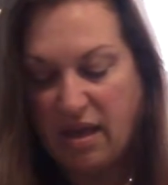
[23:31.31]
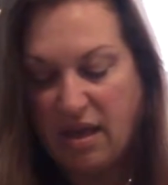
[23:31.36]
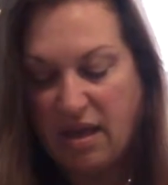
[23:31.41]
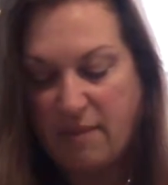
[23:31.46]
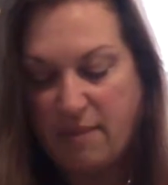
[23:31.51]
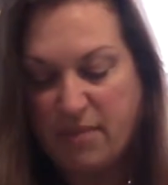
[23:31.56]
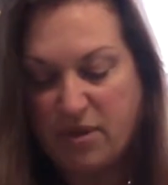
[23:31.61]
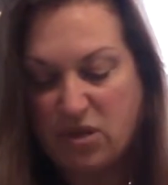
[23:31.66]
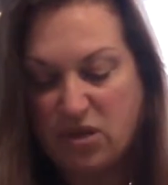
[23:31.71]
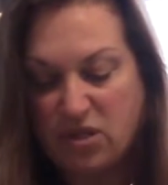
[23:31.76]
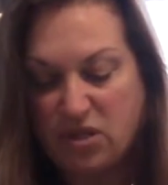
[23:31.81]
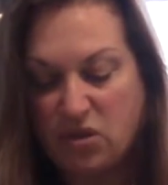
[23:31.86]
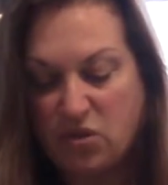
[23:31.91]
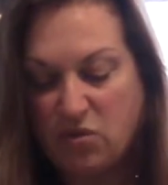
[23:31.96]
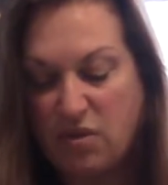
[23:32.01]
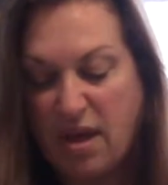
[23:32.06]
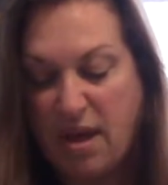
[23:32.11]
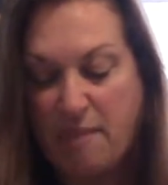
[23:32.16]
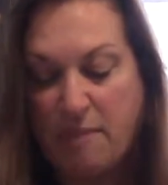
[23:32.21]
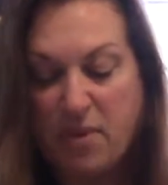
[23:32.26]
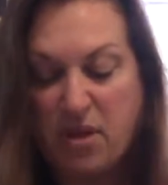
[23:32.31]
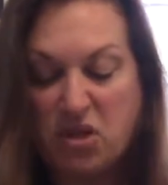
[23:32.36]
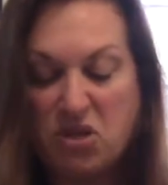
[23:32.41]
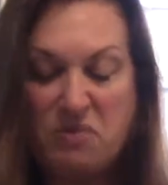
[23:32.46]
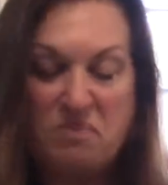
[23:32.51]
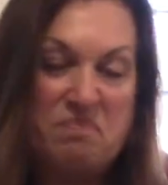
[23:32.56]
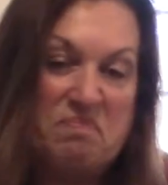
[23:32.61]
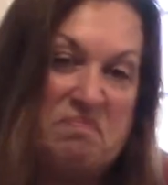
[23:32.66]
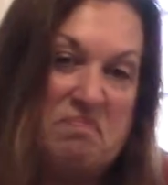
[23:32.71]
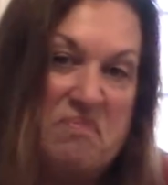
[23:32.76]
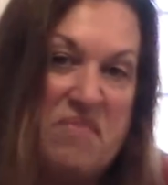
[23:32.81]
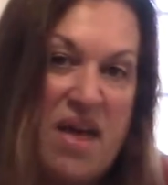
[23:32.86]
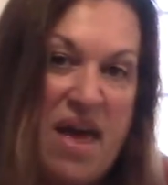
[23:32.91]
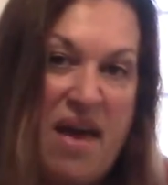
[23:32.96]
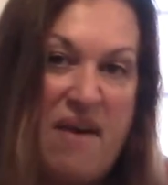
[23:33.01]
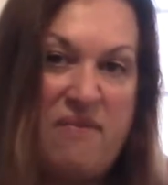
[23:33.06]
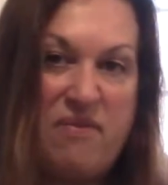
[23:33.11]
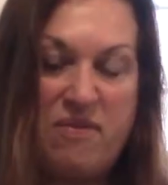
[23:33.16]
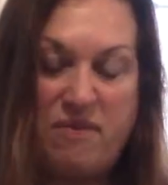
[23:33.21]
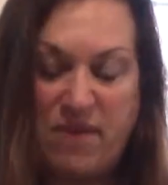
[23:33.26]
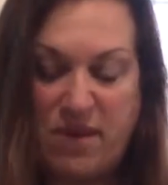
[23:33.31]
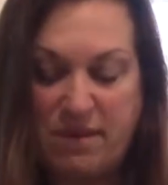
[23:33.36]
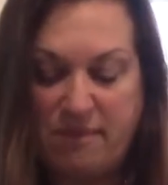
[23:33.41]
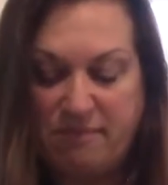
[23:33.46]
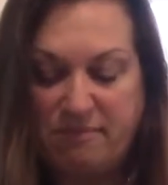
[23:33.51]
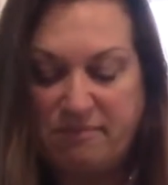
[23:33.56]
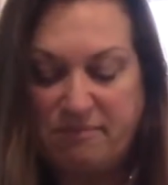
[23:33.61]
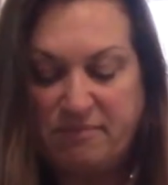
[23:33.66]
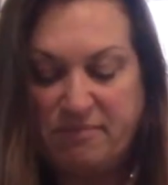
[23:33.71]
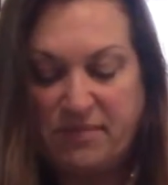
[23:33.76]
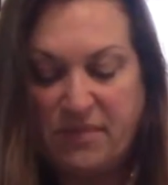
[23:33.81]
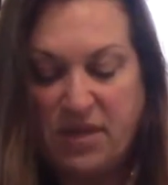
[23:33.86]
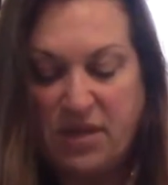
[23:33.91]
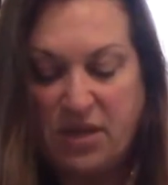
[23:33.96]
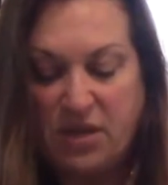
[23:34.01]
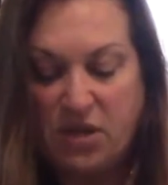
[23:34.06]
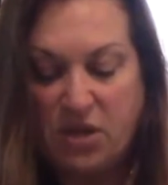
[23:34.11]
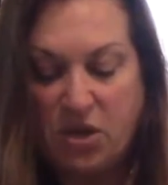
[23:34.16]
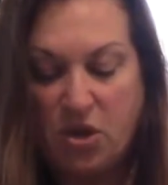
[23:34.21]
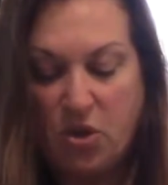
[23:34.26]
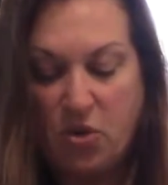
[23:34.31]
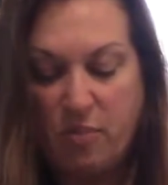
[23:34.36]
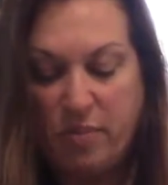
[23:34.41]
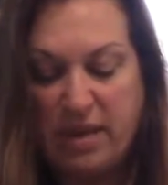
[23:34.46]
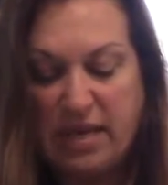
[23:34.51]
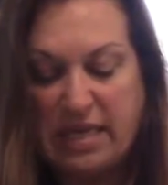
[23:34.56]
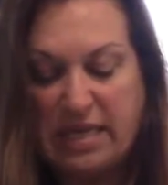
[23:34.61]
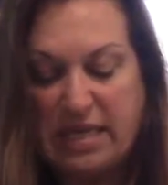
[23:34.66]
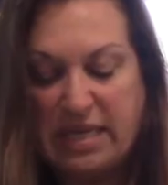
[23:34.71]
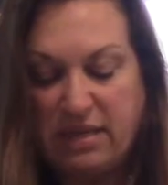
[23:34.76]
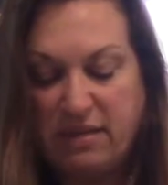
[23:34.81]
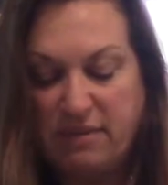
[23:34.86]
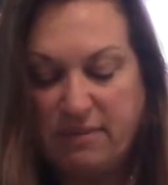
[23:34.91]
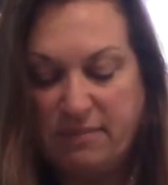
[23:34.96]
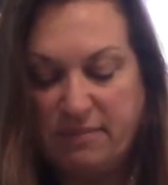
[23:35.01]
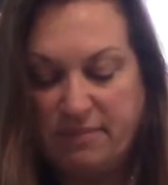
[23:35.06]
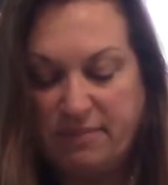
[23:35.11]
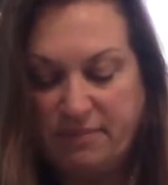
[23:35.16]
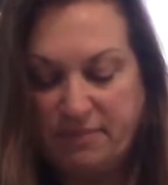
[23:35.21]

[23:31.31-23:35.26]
Let me just do that much, half of it. No big deal.